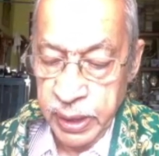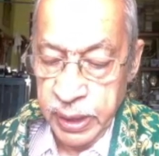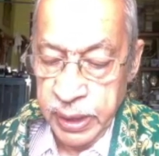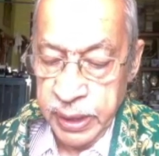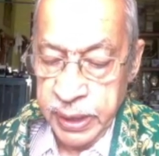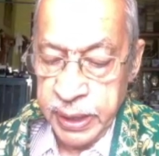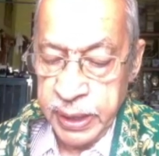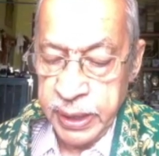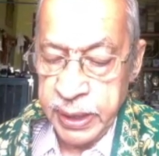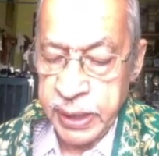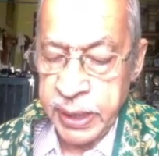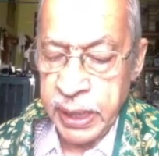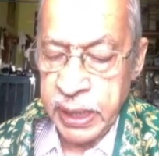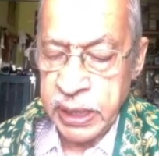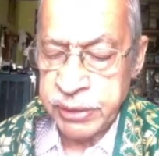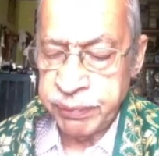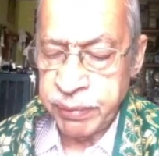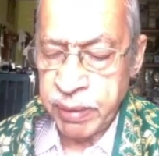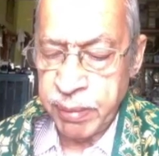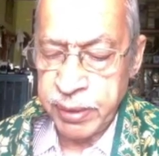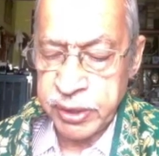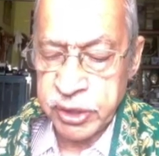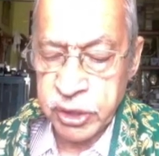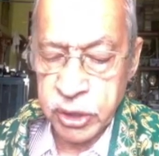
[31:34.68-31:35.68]
He hails
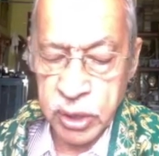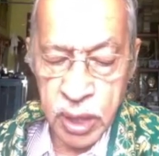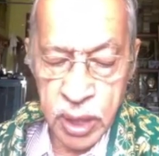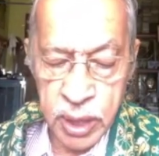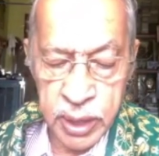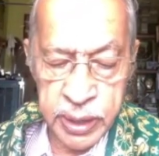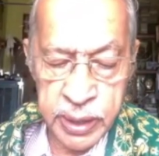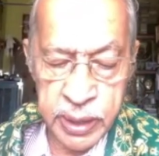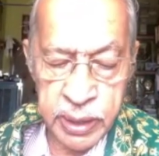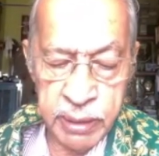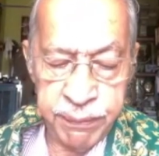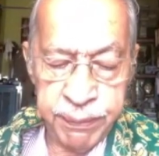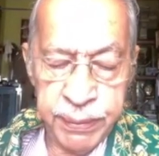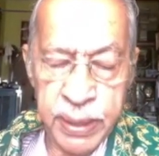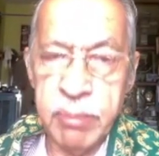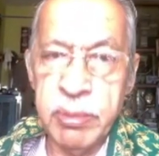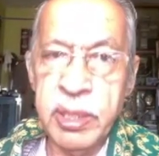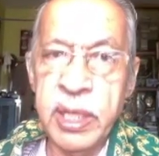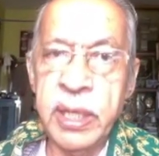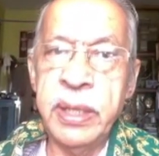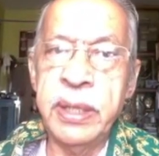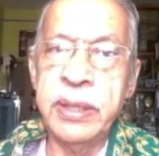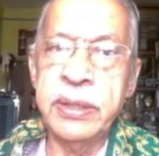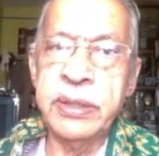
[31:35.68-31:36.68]
from a scholarly
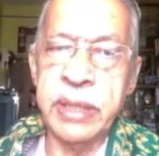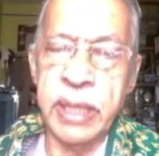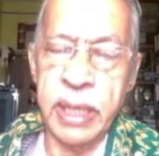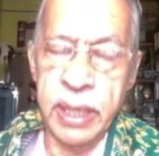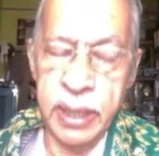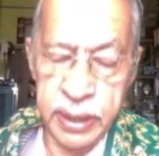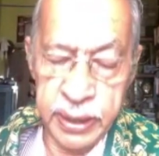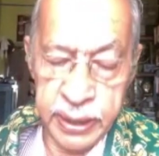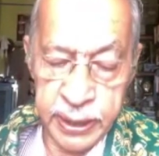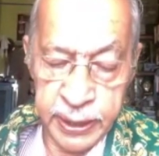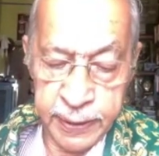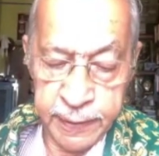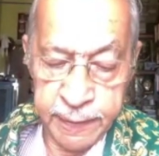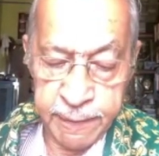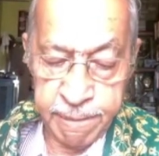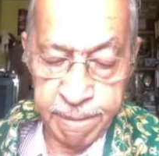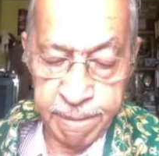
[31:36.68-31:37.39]
family in Telangana